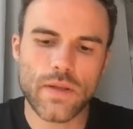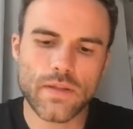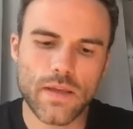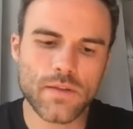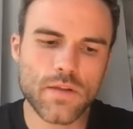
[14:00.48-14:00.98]

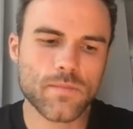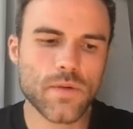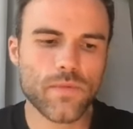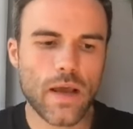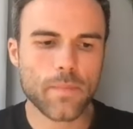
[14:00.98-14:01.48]
So in
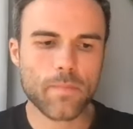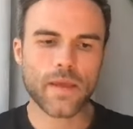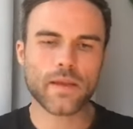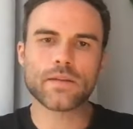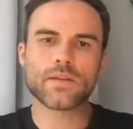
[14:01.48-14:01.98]
terms of like
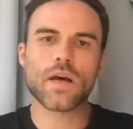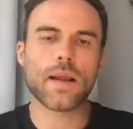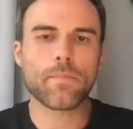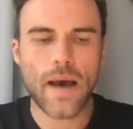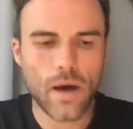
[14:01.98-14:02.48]
being
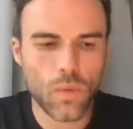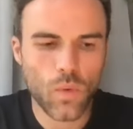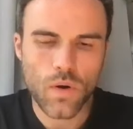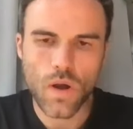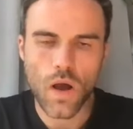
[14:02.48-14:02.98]
inside
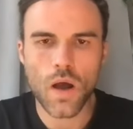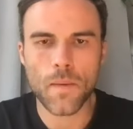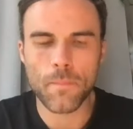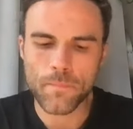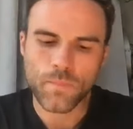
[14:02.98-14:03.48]
PAL,
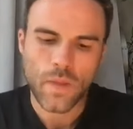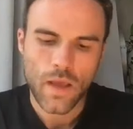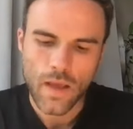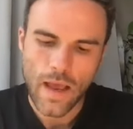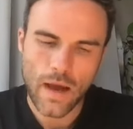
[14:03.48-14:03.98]

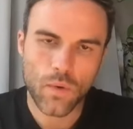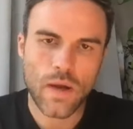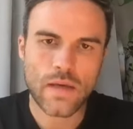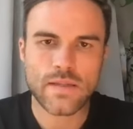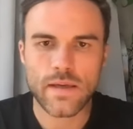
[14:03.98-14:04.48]
how
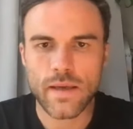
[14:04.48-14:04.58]
has